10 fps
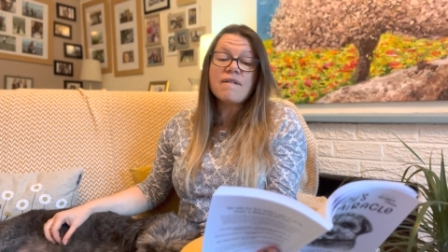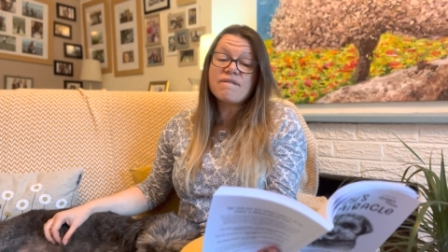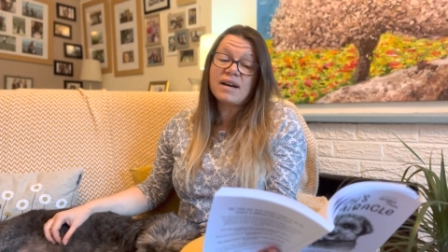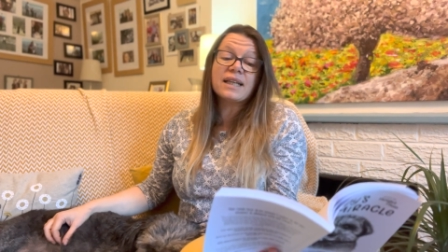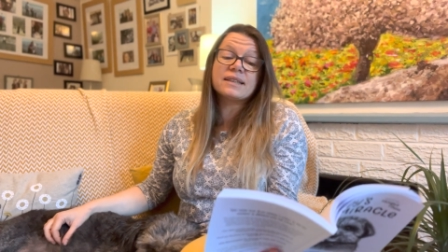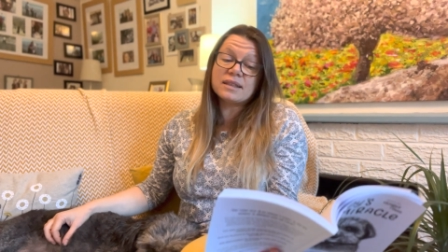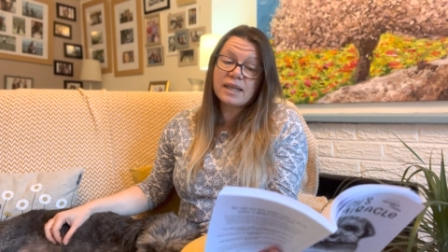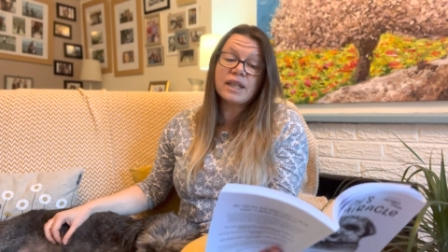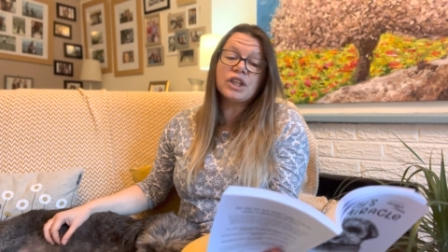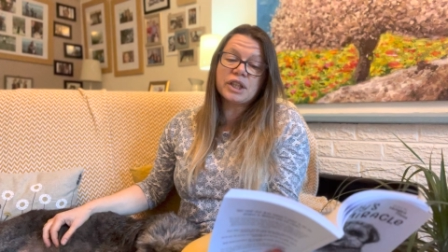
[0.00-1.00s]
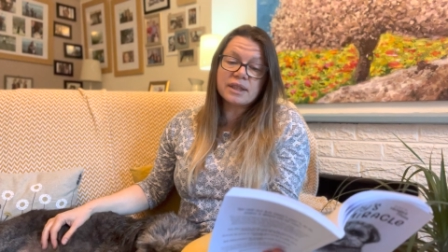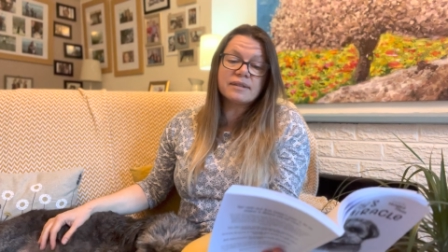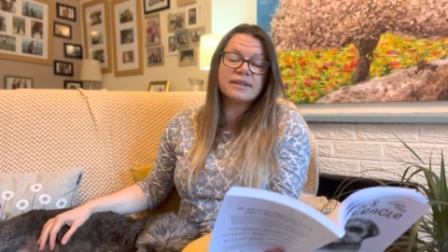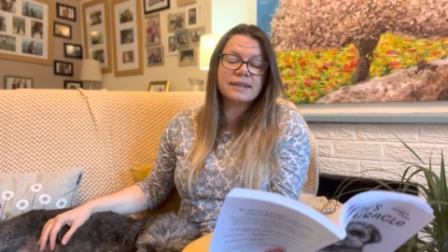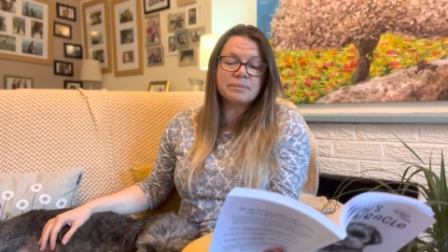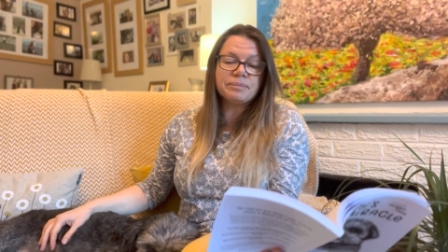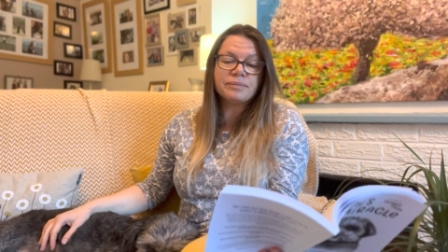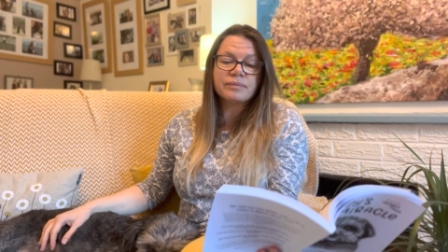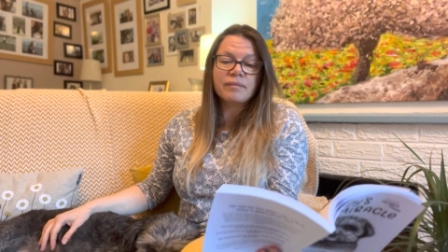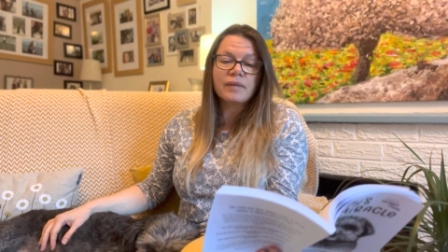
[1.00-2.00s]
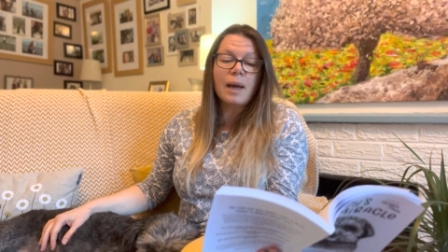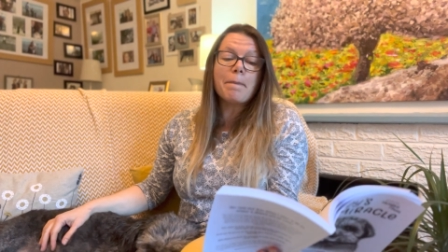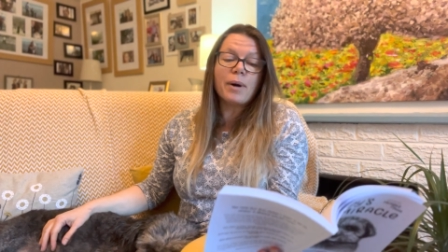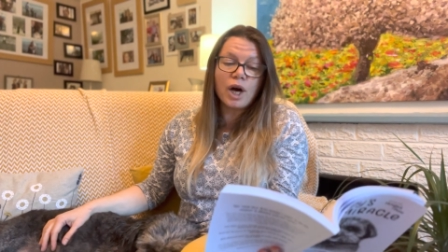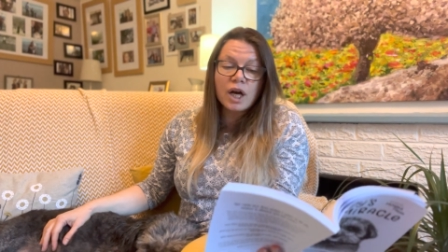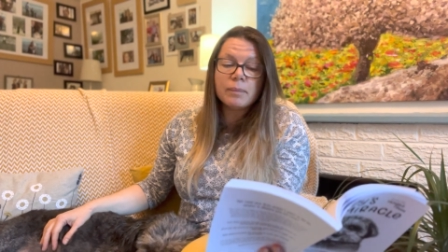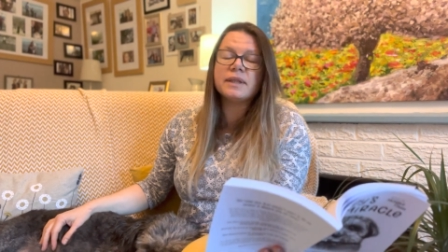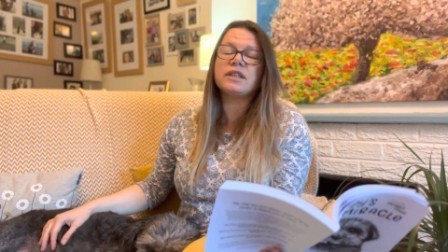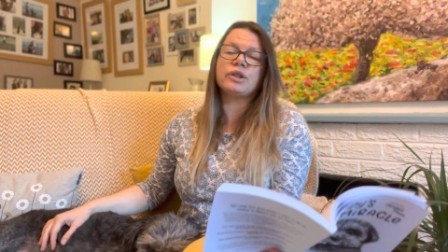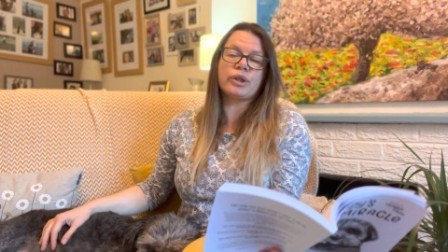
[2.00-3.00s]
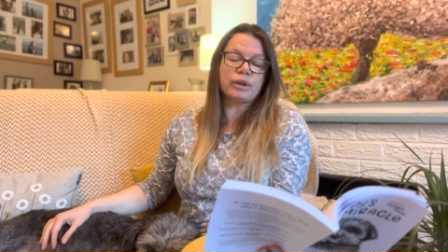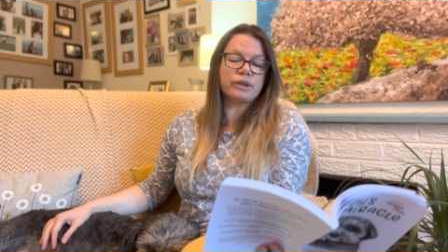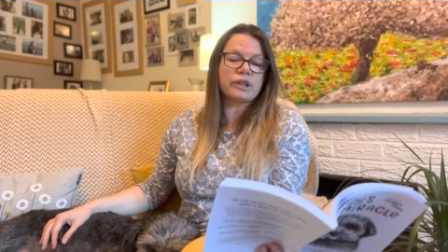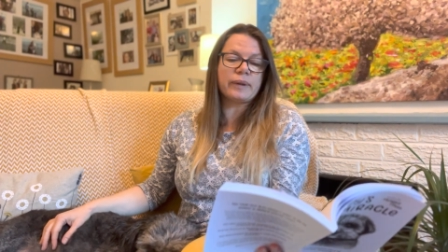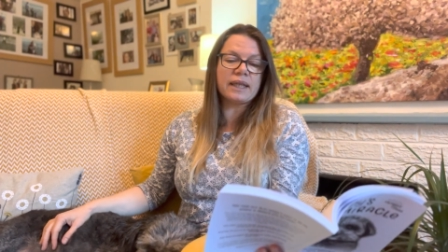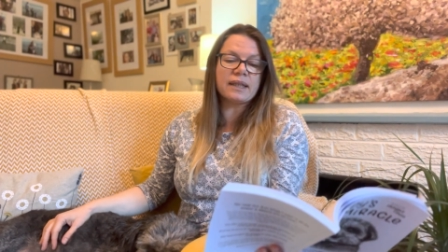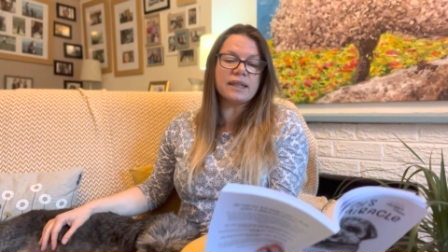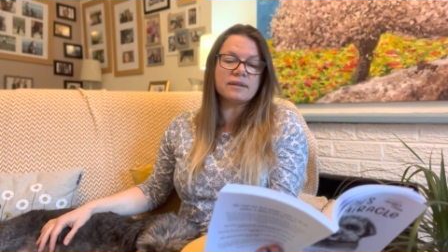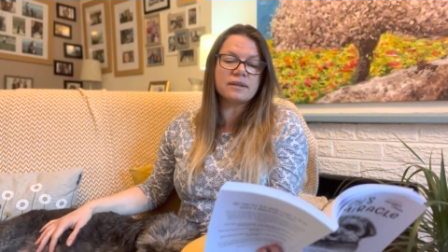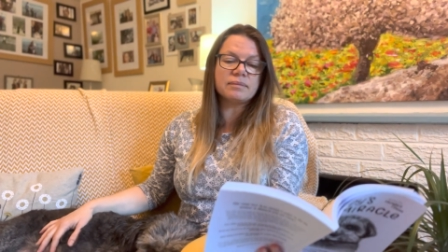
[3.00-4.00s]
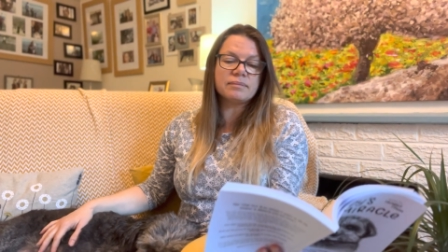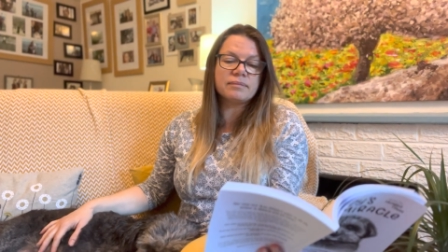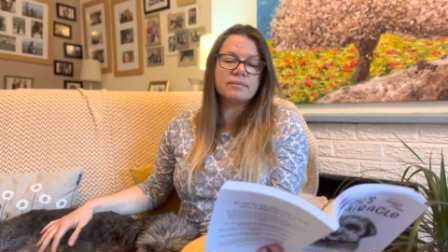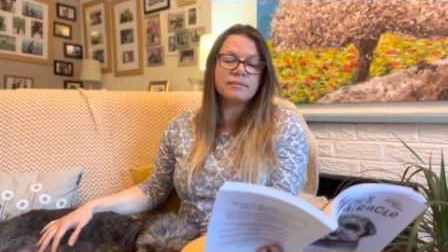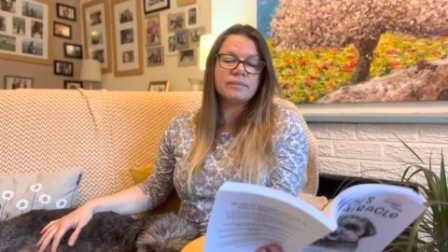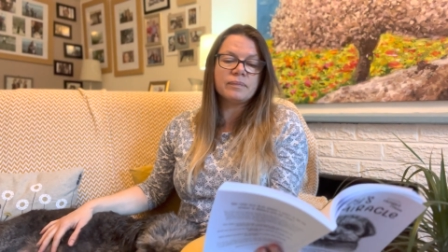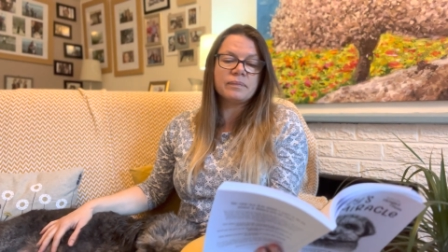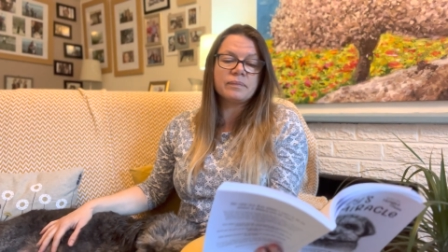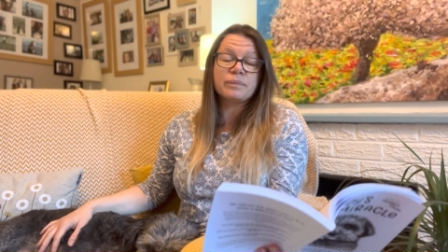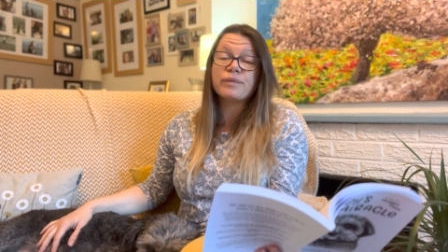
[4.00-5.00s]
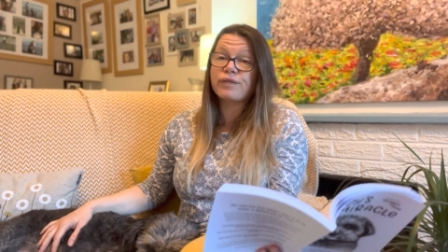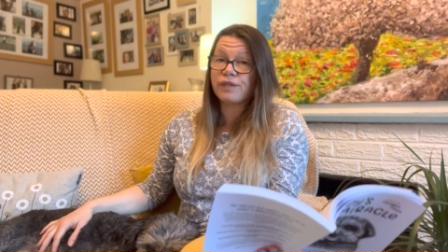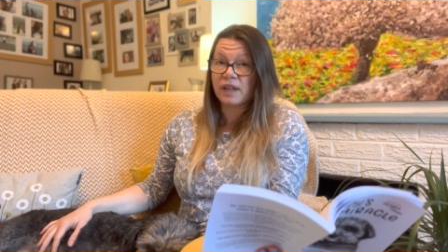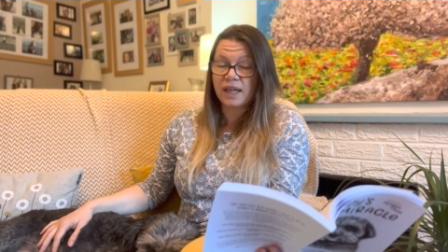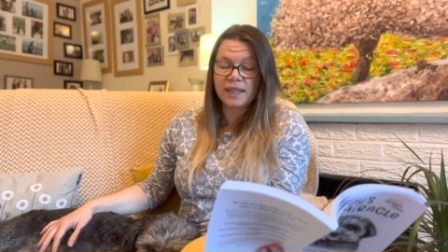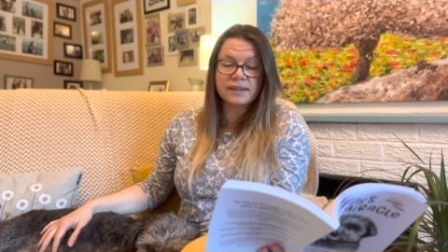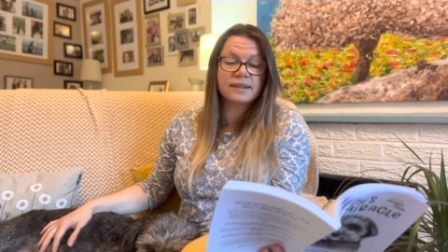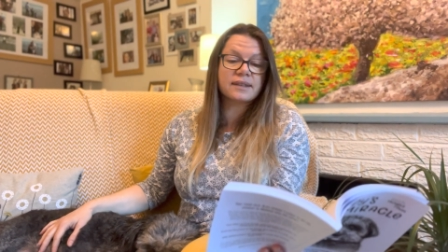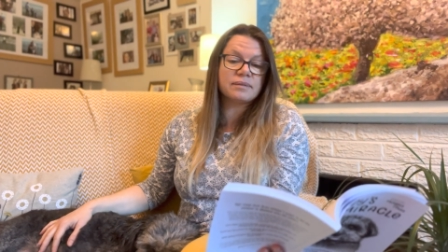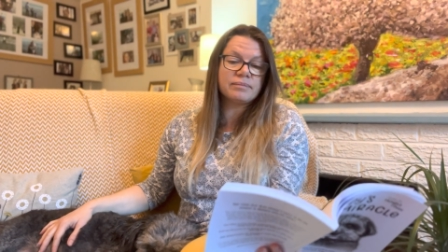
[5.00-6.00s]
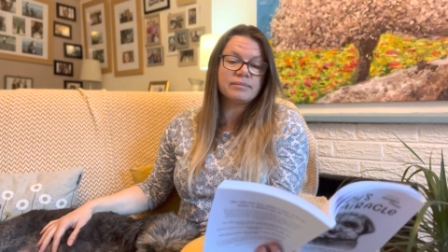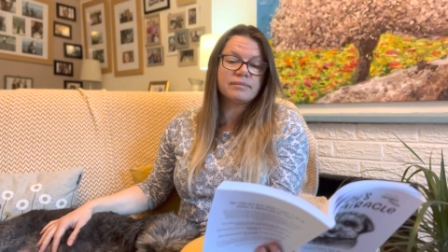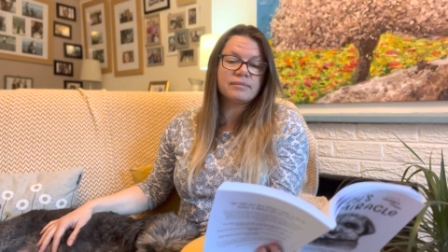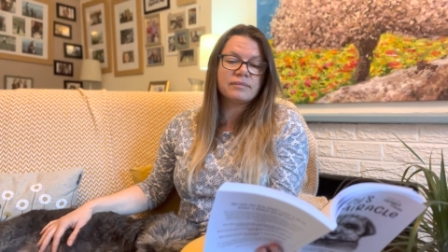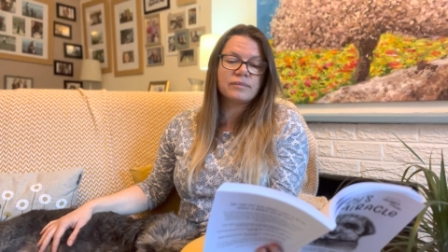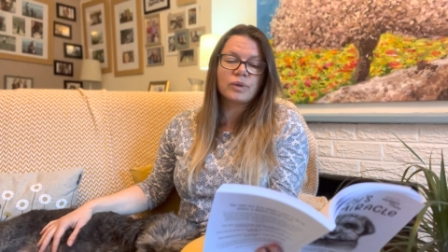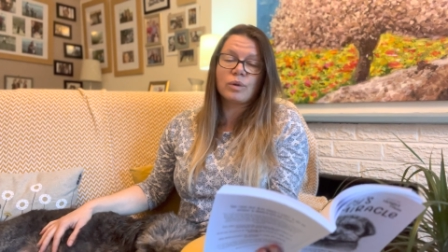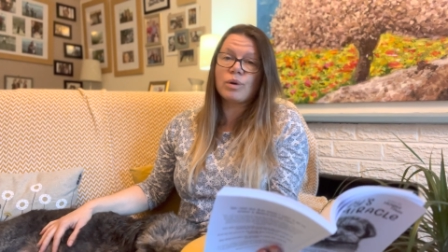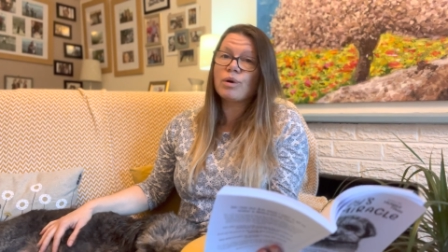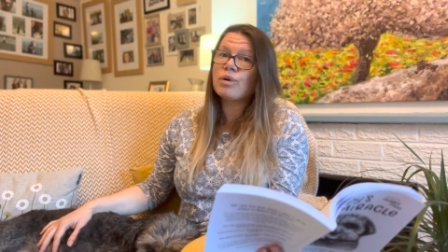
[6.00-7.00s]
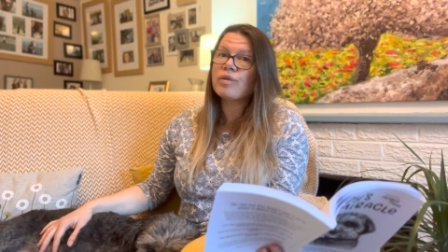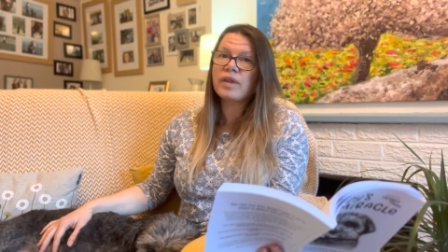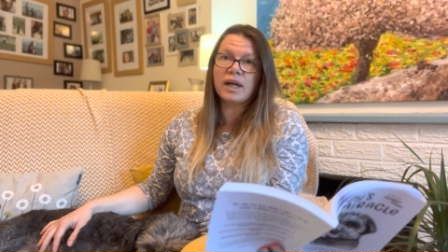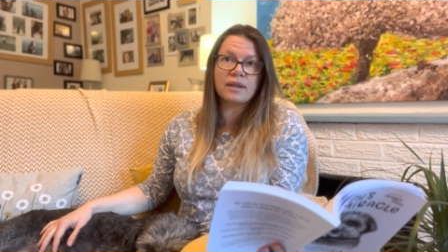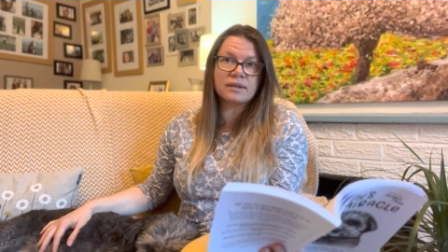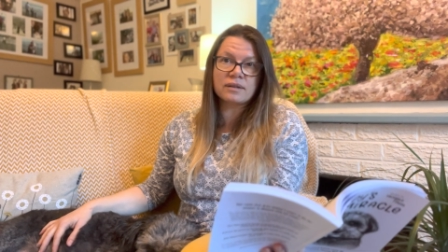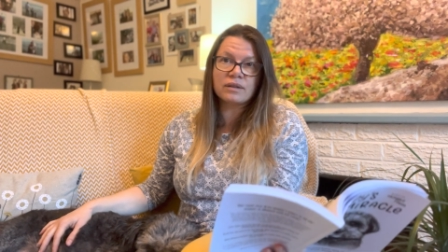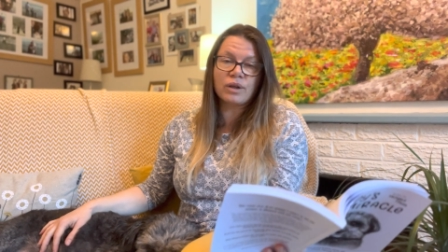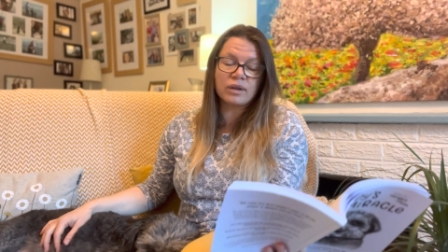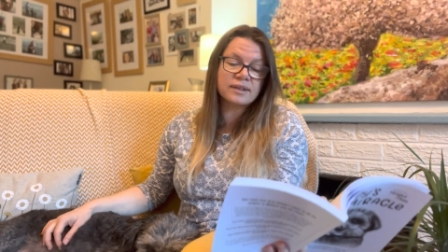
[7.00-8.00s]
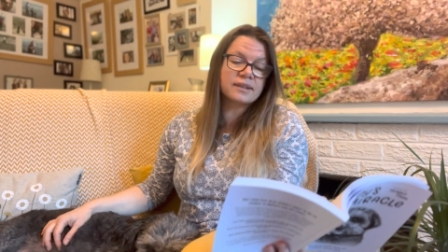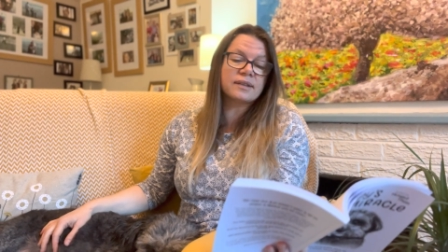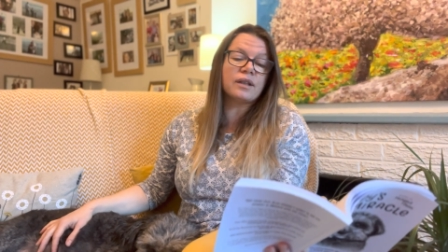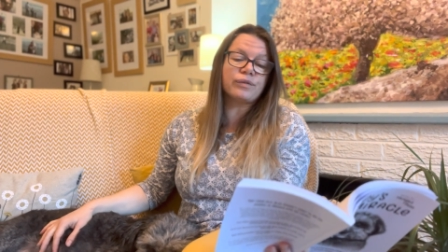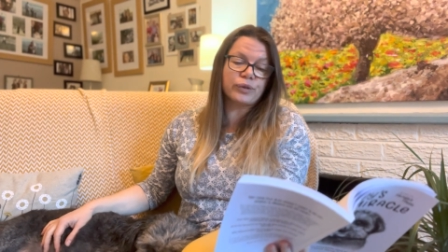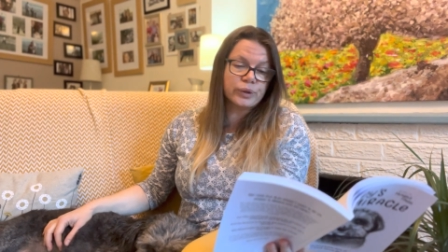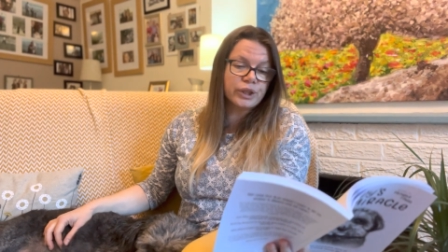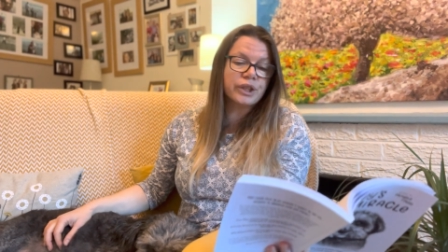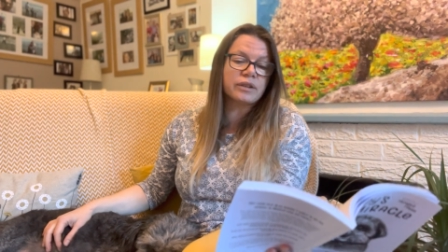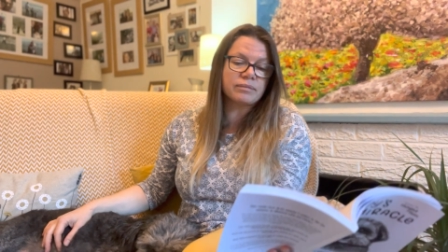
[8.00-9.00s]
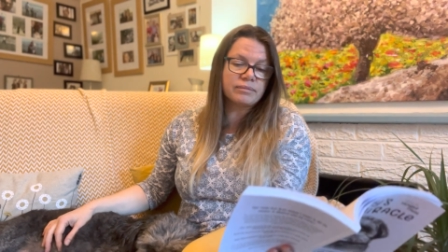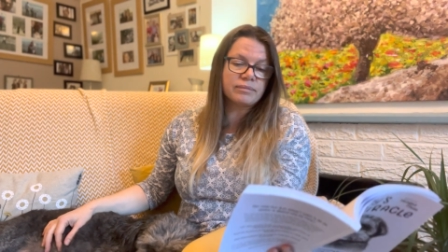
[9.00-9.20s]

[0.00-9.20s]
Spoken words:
vaccinations, a permit to go to England, flights. All that costs a fortune.